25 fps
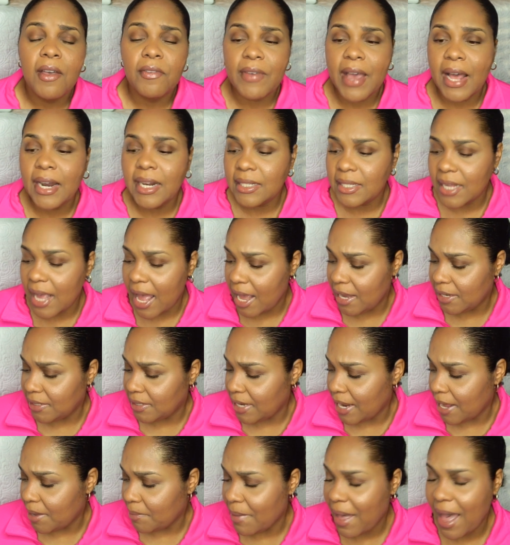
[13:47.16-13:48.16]
Valentine's
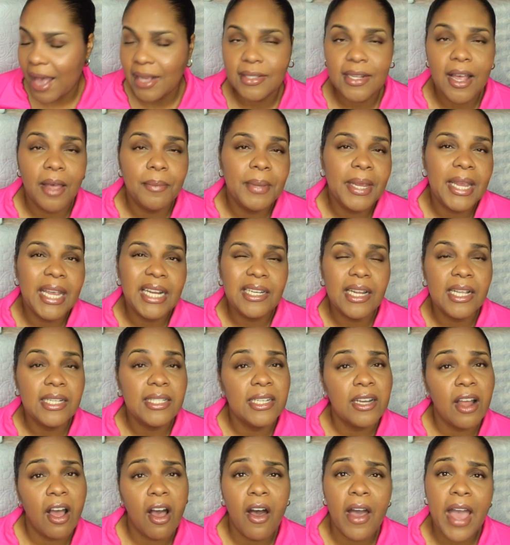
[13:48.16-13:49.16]
Day box. I mean, it
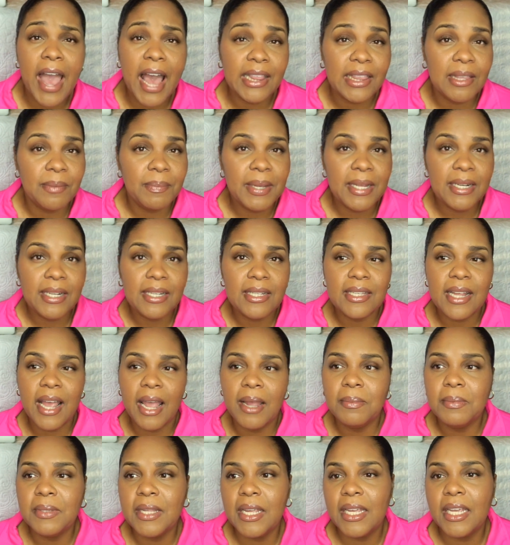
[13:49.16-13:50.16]
doesn't all have to be the
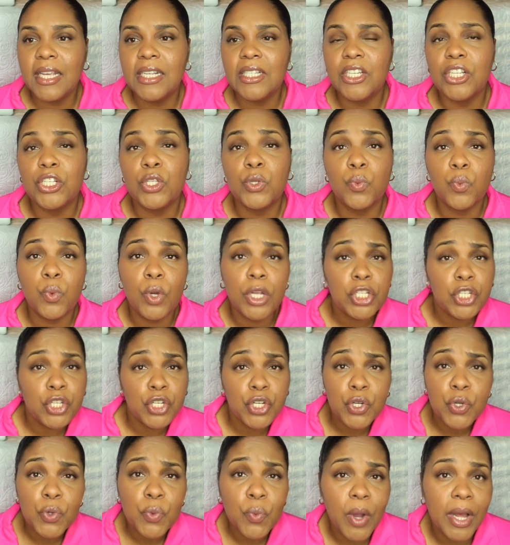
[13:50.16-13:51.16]
same thing. It's just
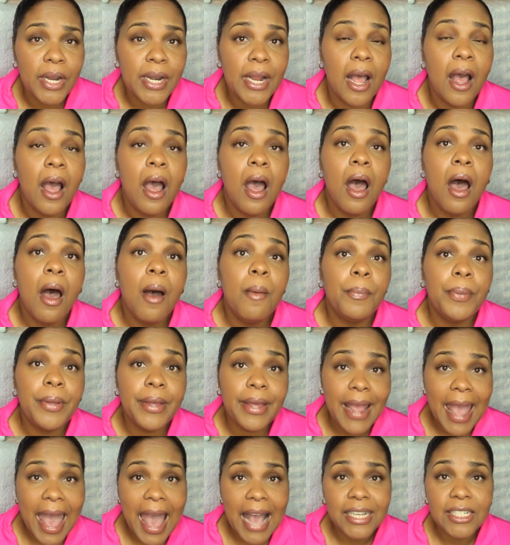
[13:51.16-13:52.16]
what you want to
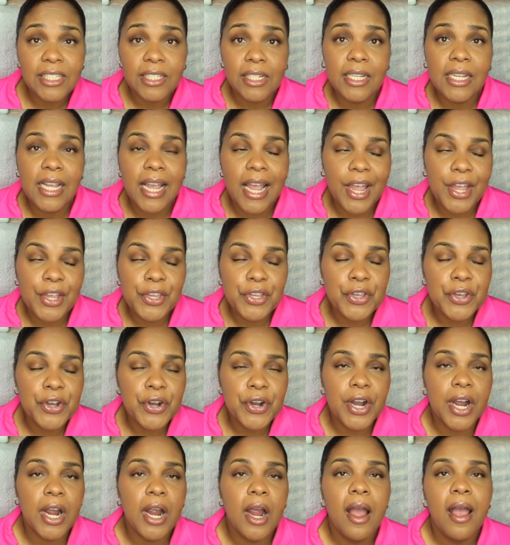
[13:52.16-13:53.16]
put actually in
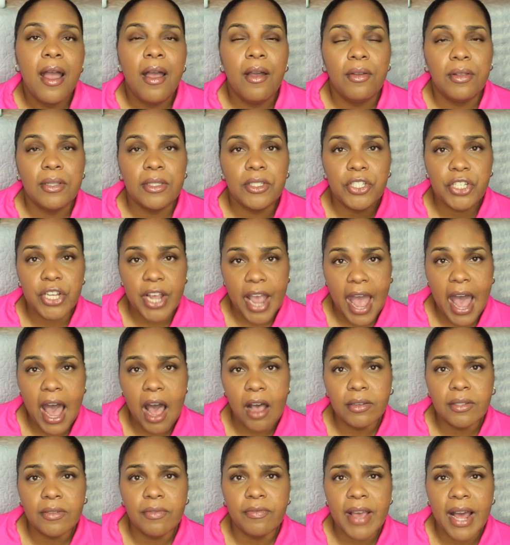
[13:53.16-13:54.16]
your
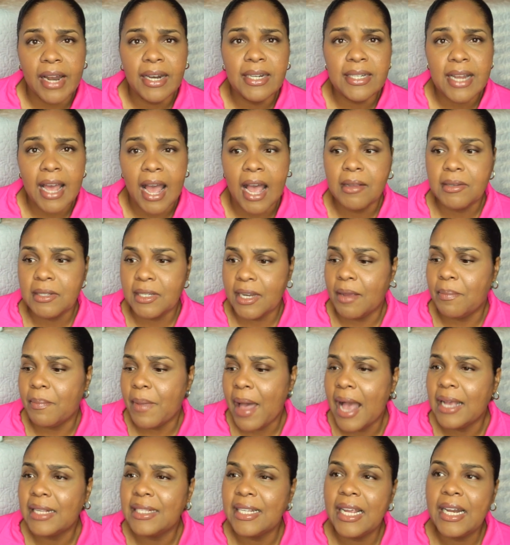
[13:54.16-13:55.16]
child's Valentine's Day
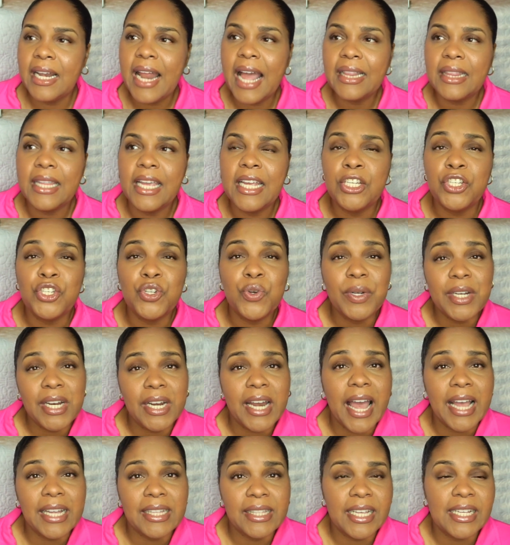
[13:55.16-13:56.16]
box. And I think doing it
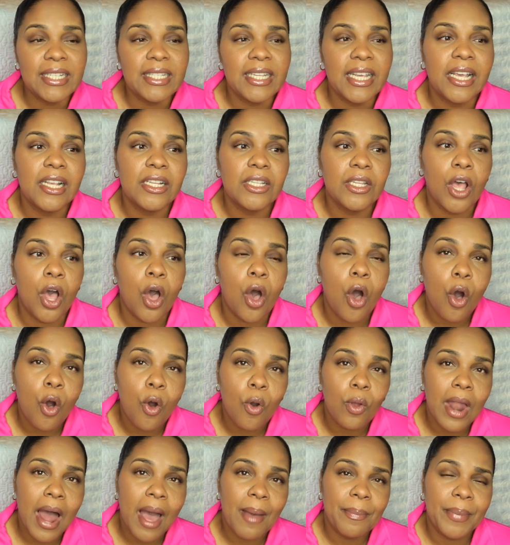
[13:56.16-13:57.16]
like this is a
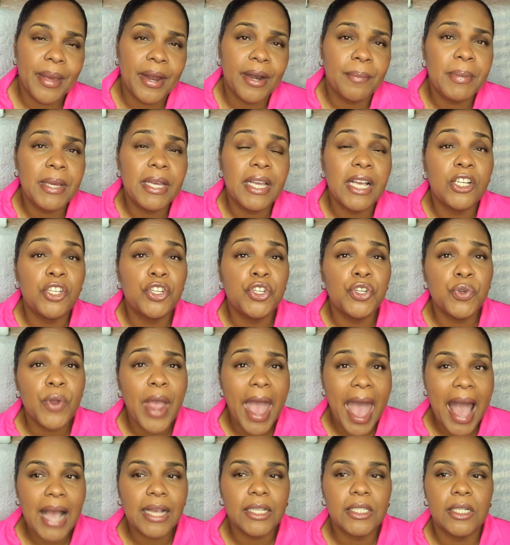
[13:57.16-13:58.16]
whole lot better because you
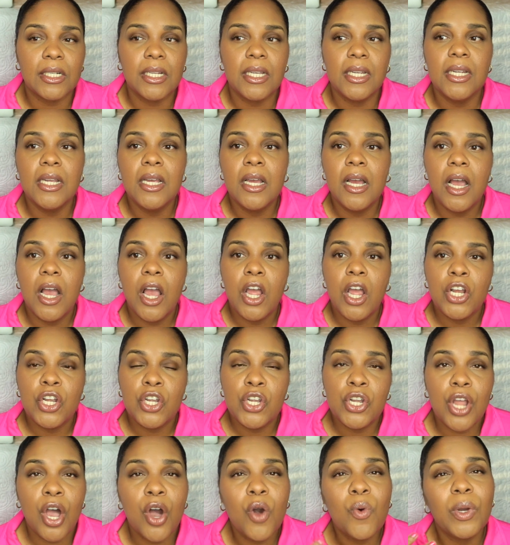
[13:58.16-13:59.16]
actually
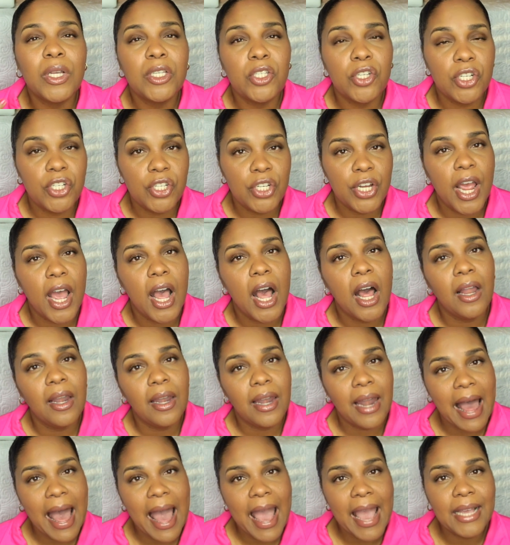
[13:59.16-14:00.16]
know what your child
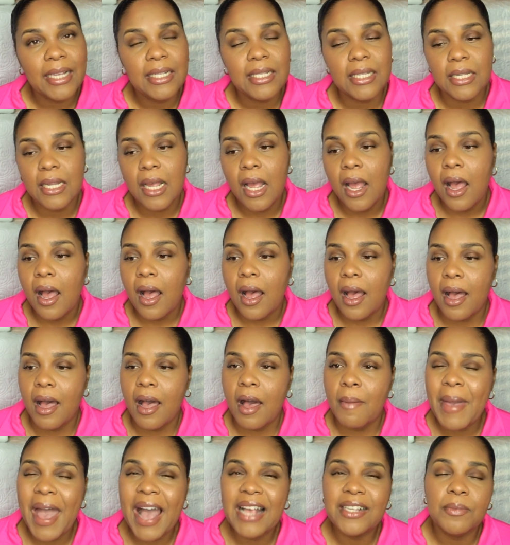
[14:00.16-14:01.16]
likes,
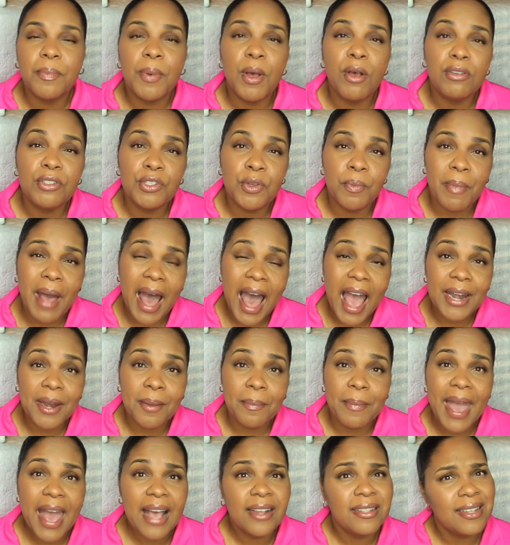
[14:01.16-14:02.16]
as opposed to buying
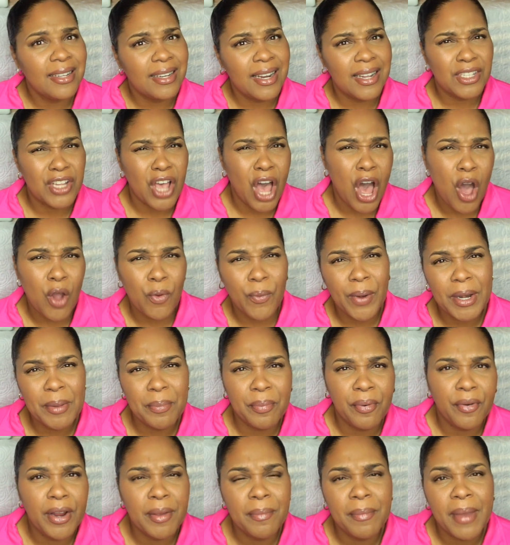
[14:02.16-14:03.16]
a basket that's already
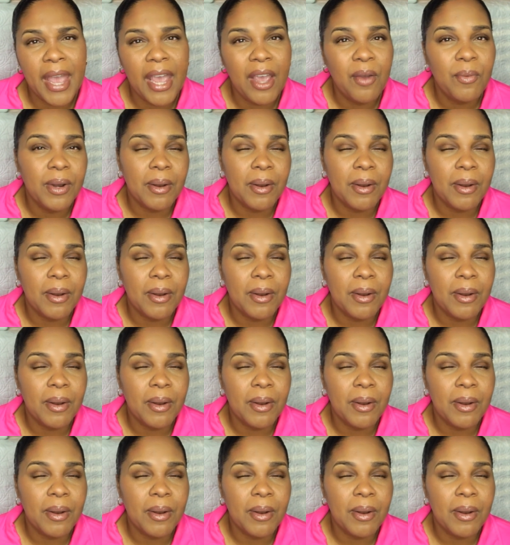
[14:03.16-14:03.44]
pre-made